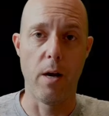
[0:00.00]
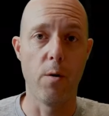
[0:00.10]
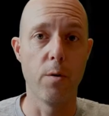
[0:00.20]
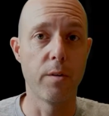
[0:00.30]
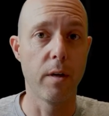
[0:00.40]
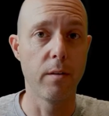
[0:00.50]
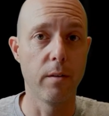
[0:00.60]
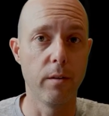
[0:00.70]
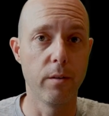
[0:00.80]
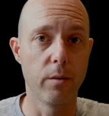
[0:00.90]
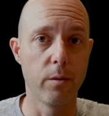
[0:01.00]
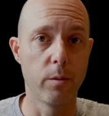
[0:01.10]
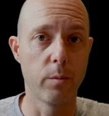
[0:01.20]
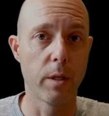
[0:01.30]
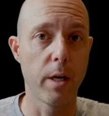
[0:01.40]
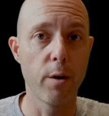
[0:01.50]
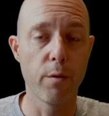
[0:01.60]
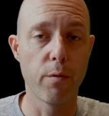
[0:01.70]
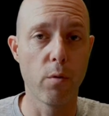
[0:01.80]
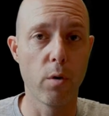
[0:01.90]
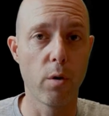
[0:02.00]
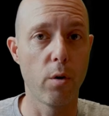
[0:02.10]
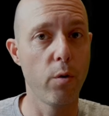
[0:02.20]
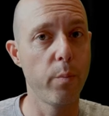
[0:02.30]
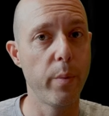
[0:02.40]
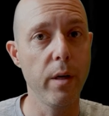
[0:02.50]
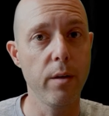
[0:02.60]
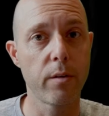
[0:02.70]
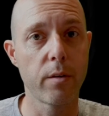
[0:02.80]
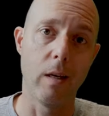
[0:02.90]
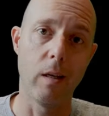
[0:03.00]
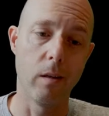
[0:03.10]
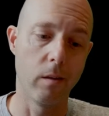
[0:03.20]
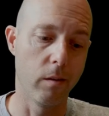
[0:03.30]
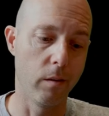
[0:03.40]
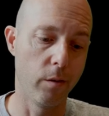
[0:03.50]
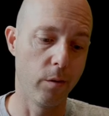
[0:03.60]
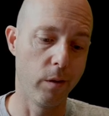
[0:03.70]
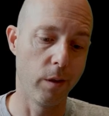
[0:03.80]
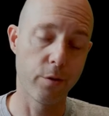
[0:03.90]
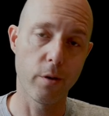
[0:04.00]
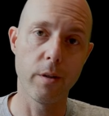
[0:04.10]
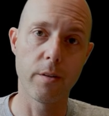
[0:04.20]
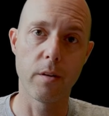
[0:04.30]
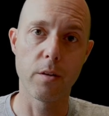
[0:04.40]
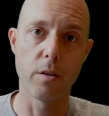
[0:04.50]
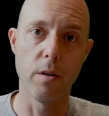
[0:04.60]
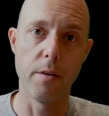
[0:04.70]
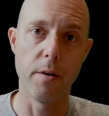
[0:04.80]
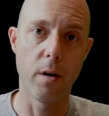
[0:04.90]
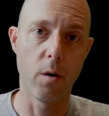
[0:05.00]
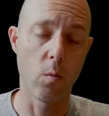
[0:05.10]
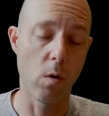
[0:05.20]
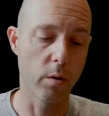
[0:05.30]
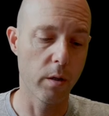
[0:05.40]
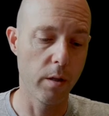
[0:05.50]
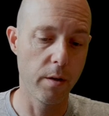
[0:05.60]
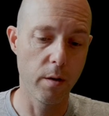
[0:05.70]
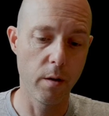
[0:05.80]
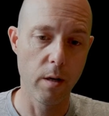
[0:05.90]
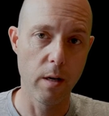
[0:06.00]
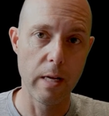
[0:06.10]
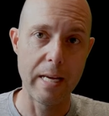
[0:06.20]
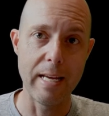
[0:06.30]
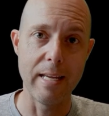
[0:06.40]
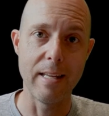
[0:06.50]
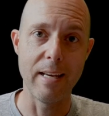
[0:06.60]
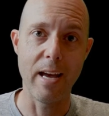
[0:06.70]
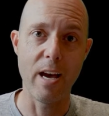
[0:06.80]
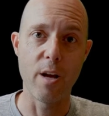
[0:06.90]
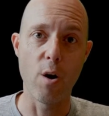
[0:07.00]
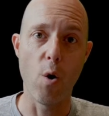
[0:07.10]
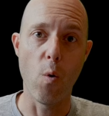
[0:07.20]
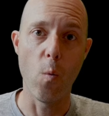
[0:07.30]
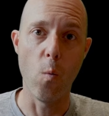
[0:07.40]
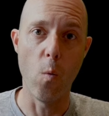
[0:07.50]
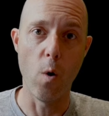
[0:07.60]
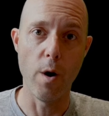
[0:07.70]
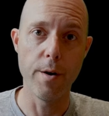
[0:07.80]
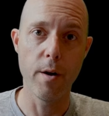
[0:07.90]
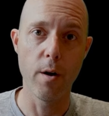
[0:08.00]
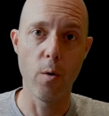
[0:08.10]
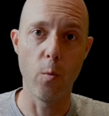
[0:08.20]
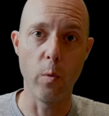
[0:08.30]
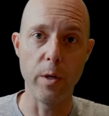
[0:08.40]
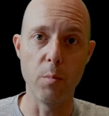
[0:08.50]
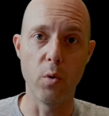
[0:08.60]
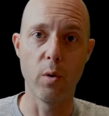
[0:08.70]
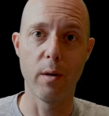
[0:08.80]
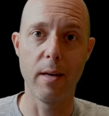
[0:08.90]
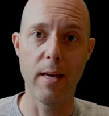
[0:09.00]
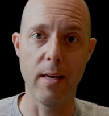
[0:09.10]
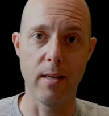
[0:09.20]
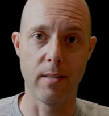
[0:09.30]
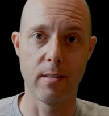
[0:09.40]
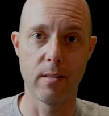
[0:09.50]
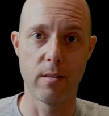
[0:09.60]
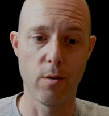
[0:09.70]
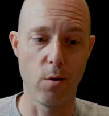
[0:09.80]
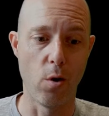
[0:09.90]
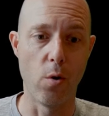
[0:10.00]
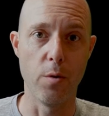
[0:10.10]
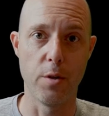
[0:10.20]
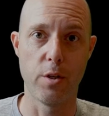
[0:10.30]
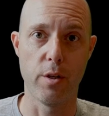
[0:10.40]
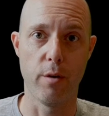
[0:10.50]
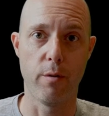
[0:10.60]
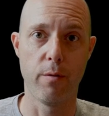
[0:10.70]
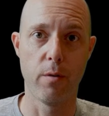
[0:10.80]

I was at the little Carrefour on base and the little electronics section in there, walking in there, and they had one Weebill S on the shelf